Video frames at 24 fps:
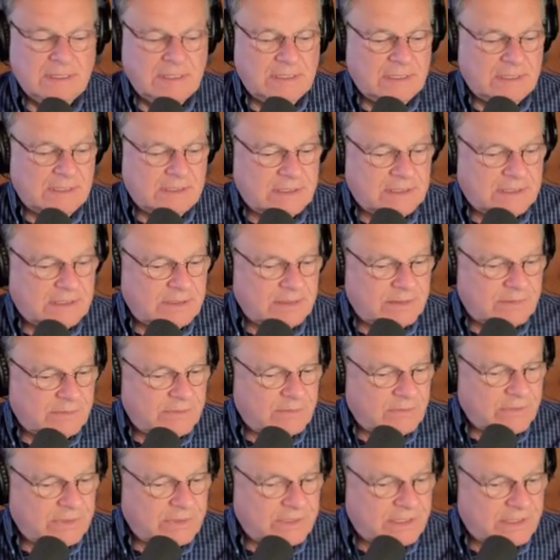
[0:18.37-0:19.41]

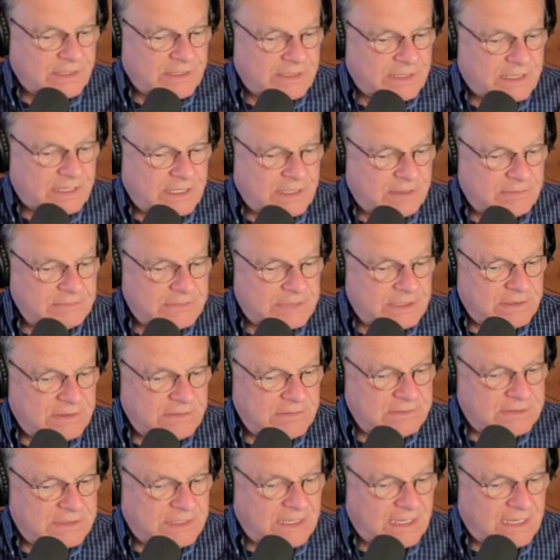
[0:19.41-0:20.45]
We're going to come to you
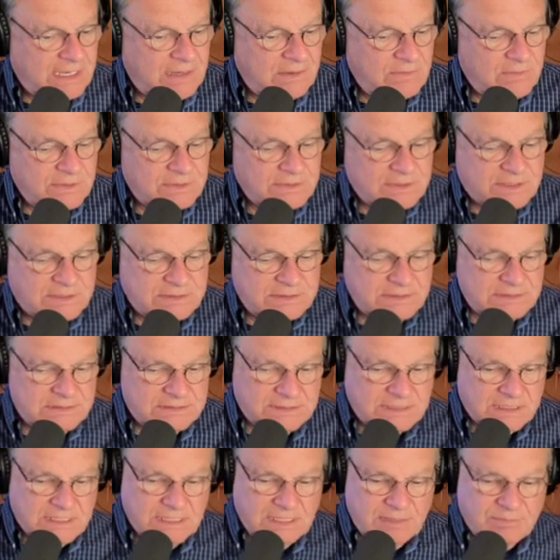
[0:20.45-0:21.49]
today with just
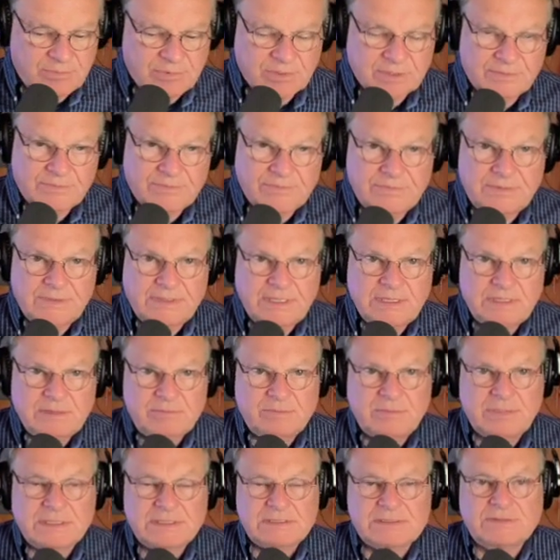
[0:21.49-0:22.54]
a couple of
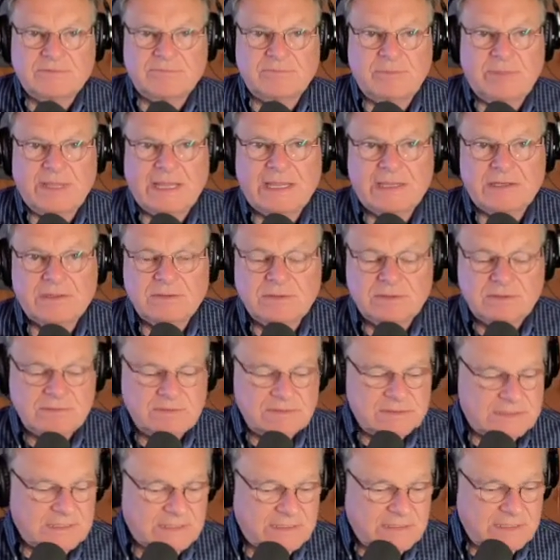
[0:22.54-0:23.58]
tidbits of bad
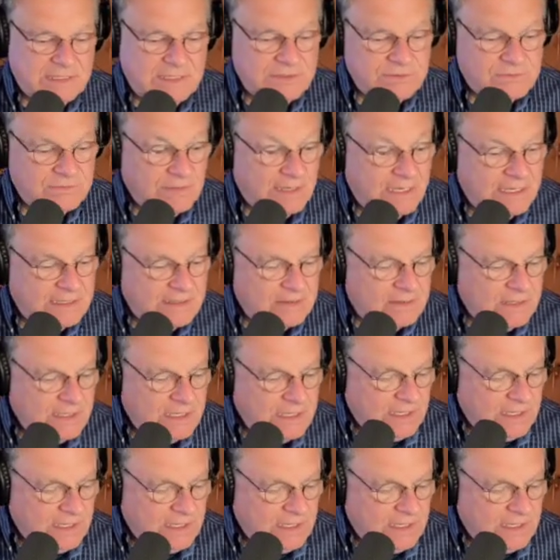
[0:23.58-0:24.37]
news and then try to